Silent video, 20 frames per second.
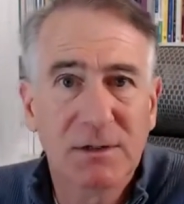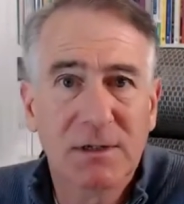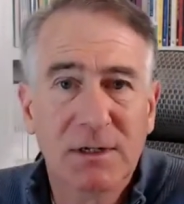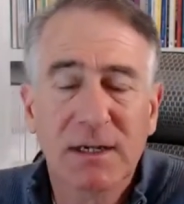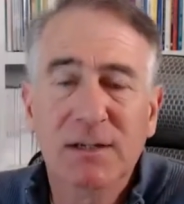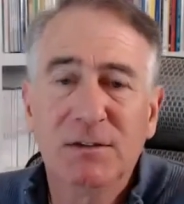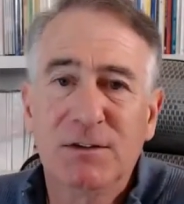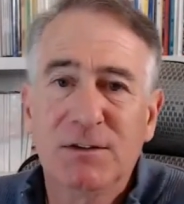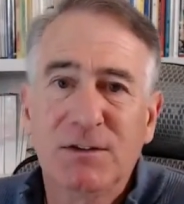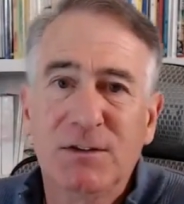Yeah.
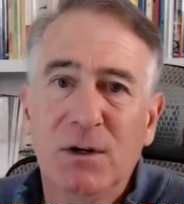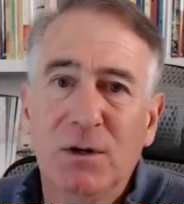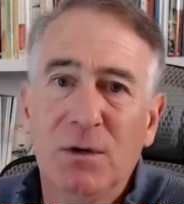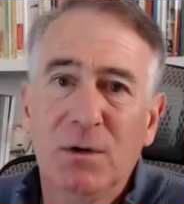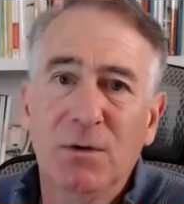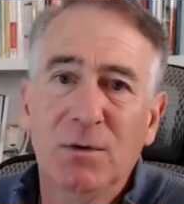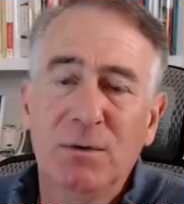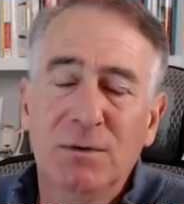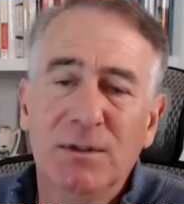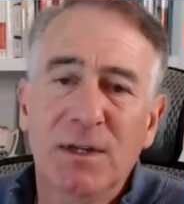And
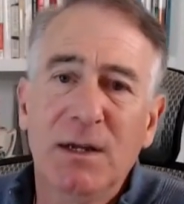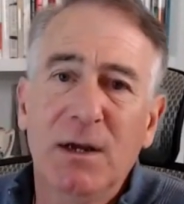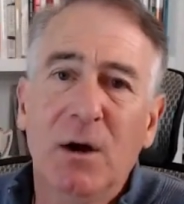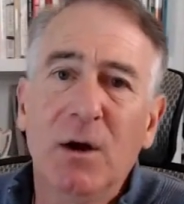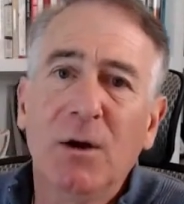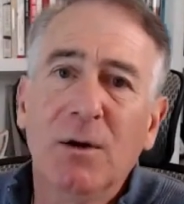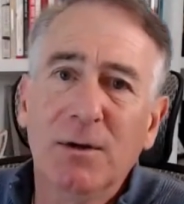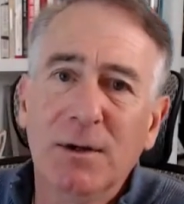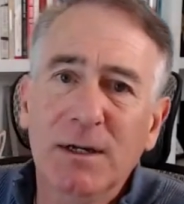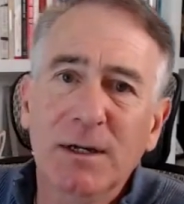so they
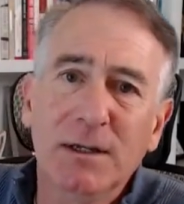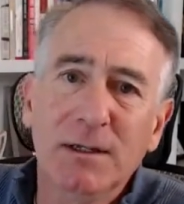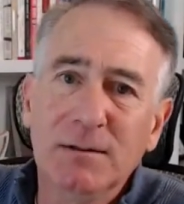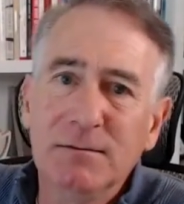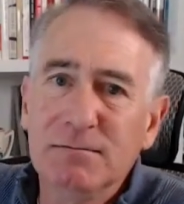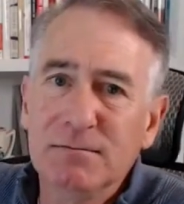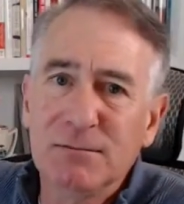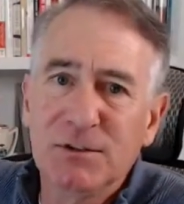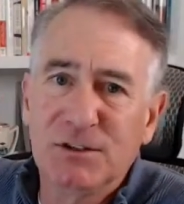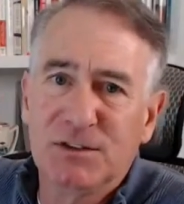are
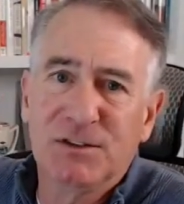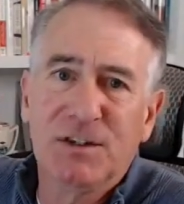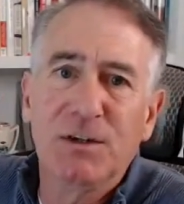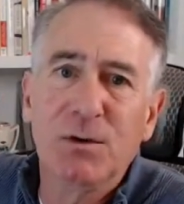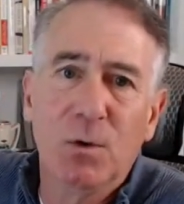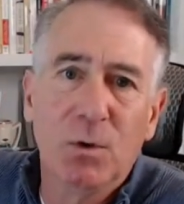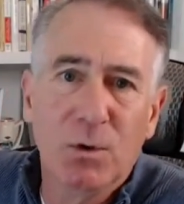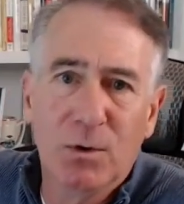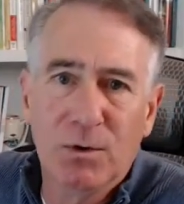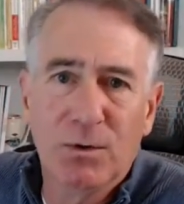in just an
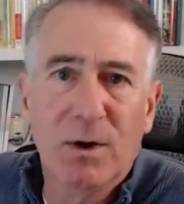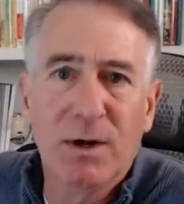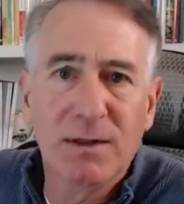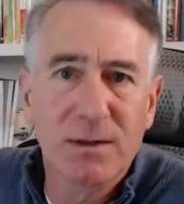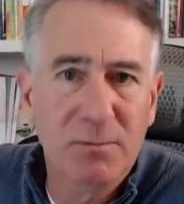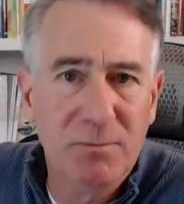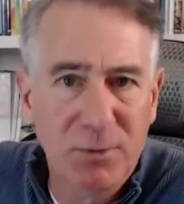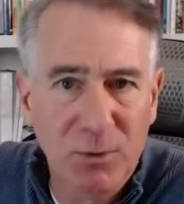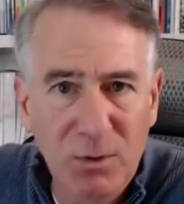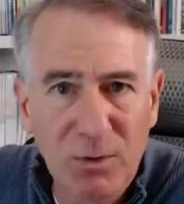order on
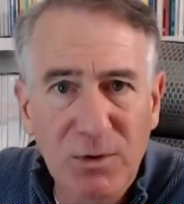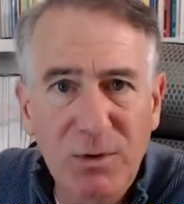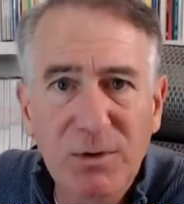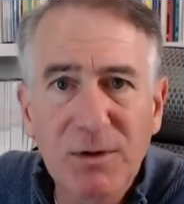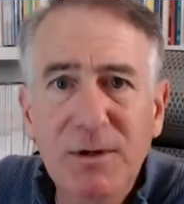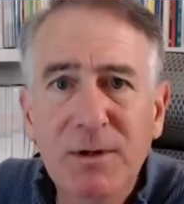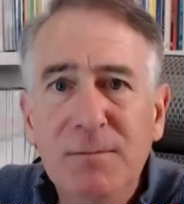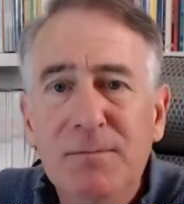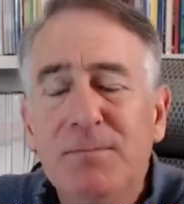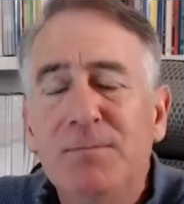the board.